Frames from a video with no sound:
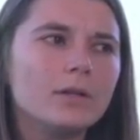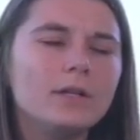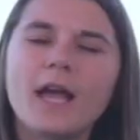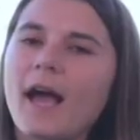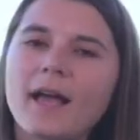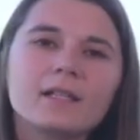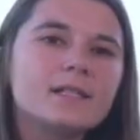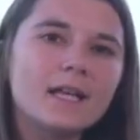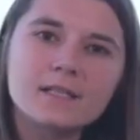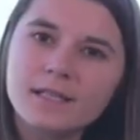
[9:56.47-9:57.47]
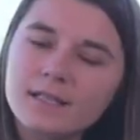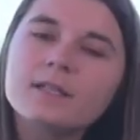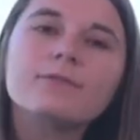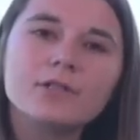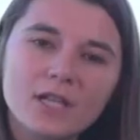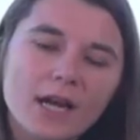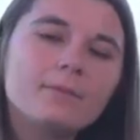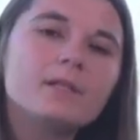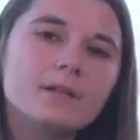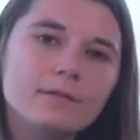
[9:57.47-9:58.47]
accessing different
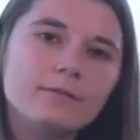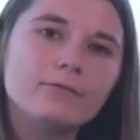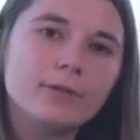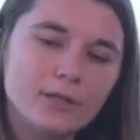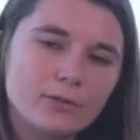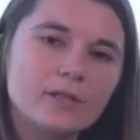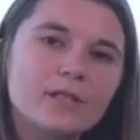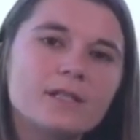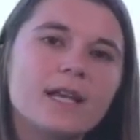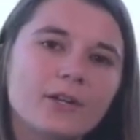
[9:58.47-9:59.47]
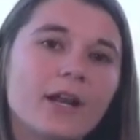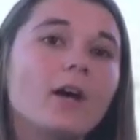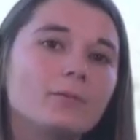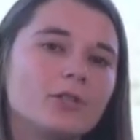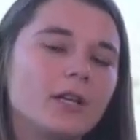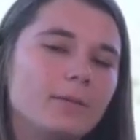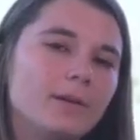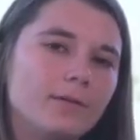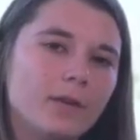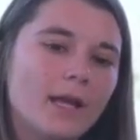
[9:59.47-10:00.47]
types of resources that could help shed a bit
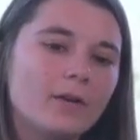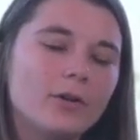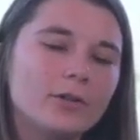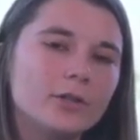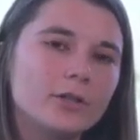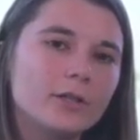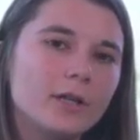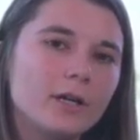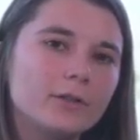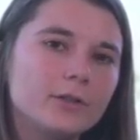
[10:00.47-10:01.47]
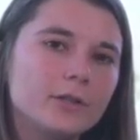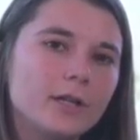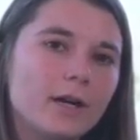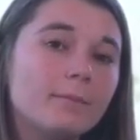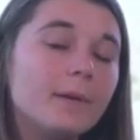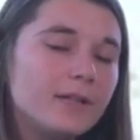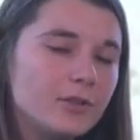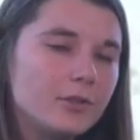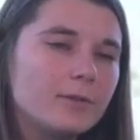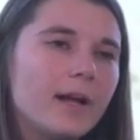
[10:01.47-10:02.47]
of light on your
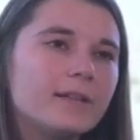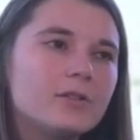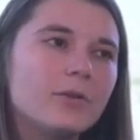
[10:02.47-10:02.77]
issue. And so